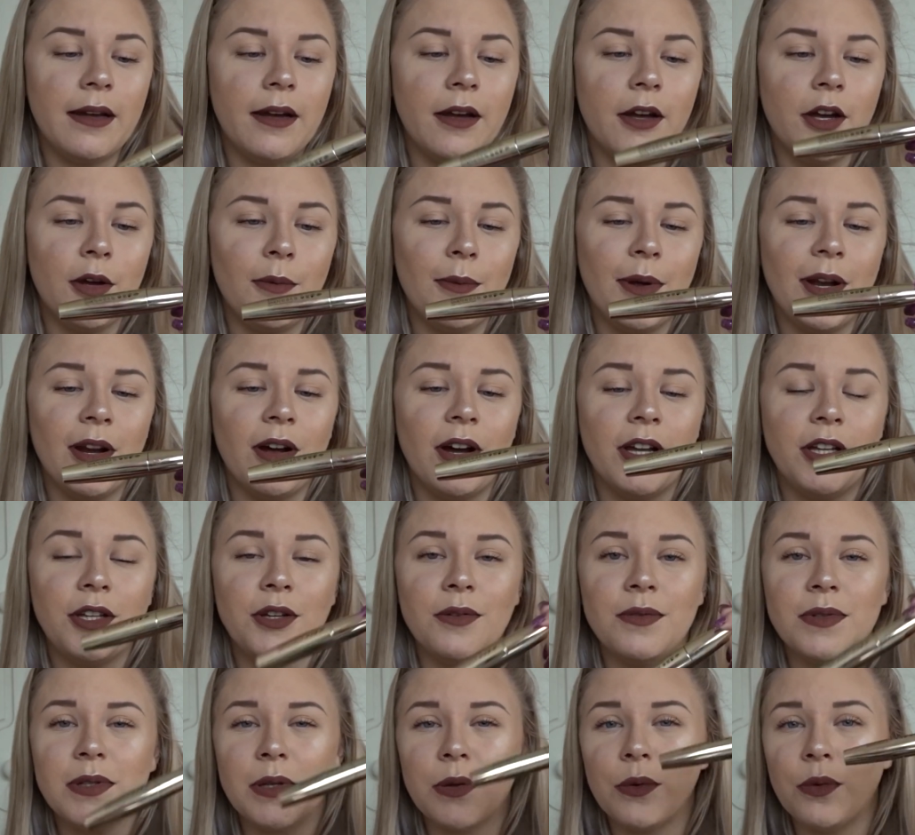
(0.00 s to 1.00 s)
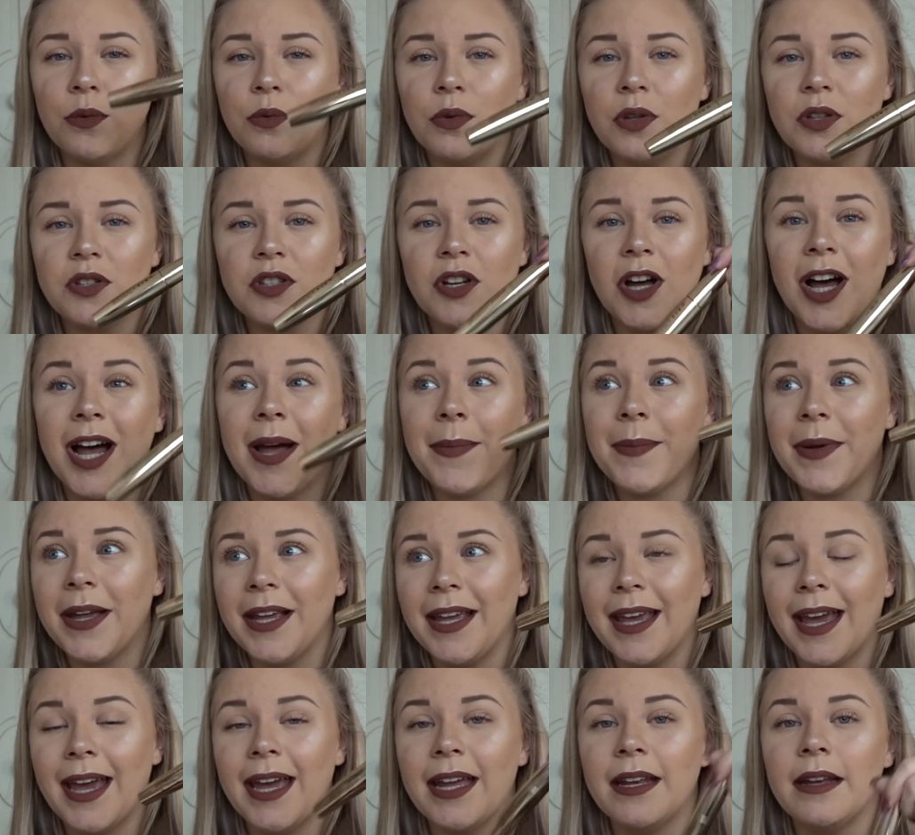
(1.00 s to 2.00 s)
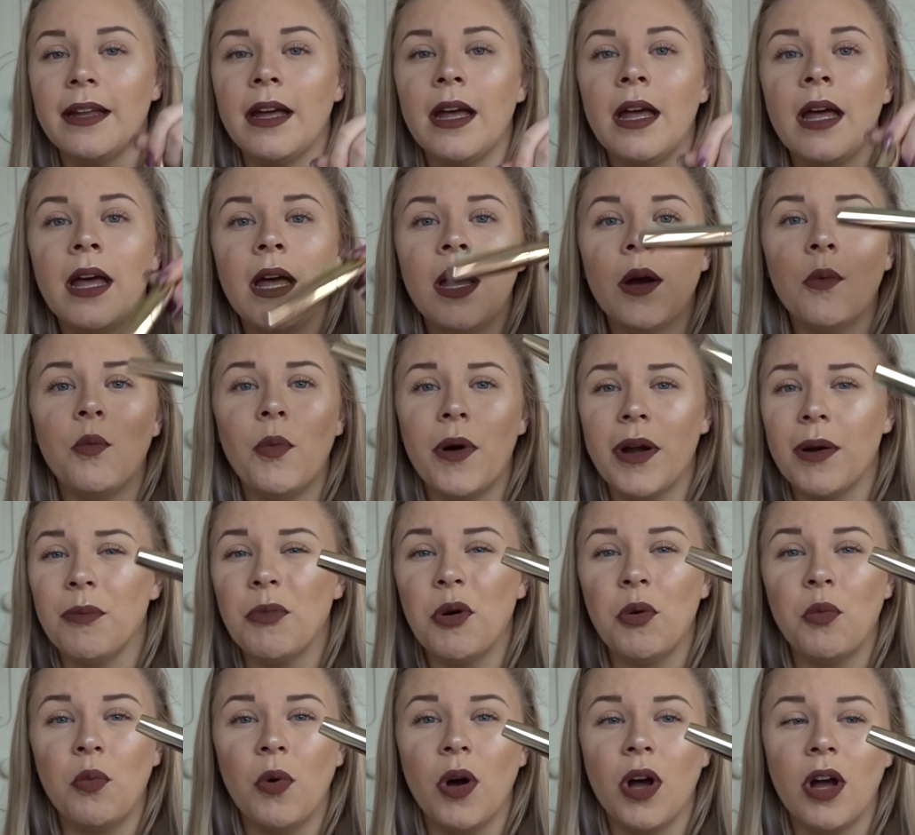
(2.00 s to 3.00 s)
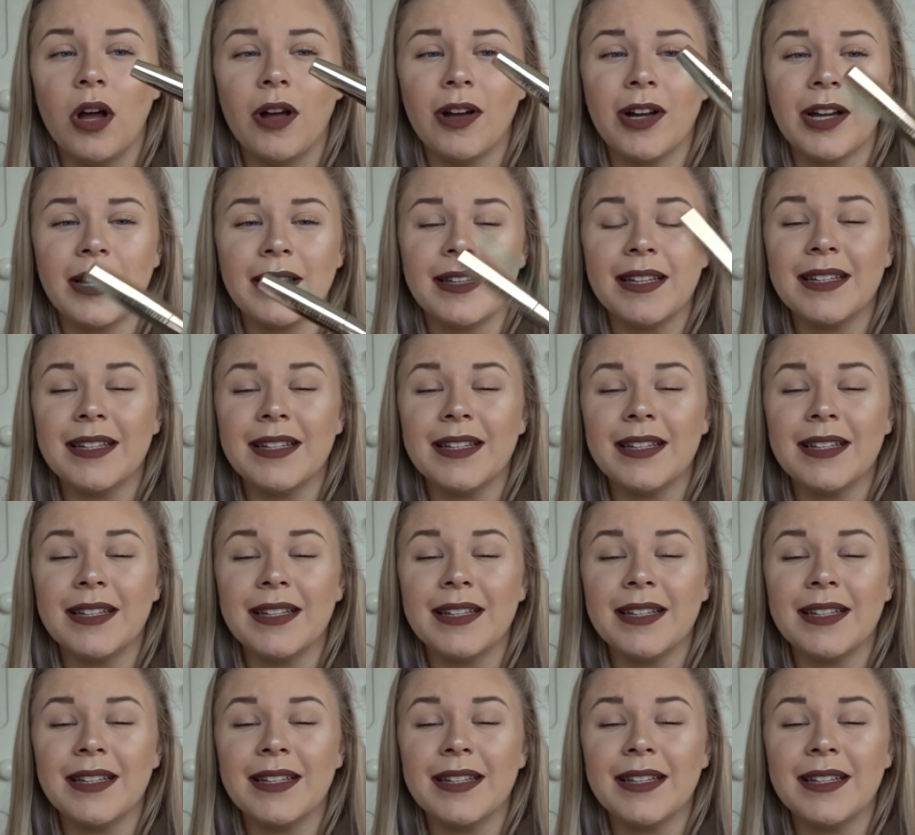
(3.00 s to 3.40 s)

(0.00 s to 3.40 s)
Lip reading: And I use it all the time again when I'm at work.